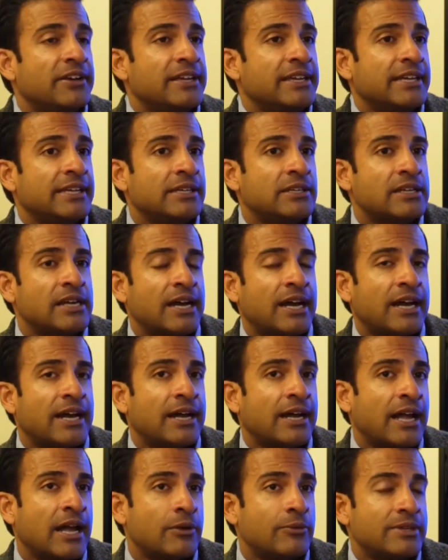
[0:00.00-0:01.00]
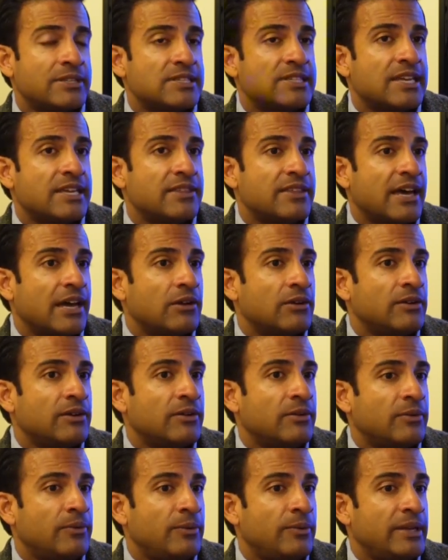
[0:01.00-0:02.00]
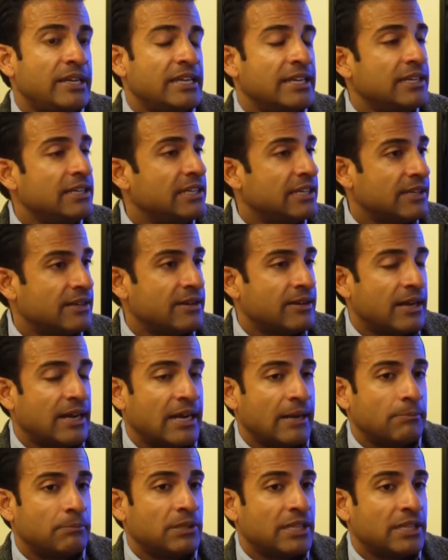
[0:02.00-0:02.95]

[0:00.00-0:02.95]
again, I would say that we can get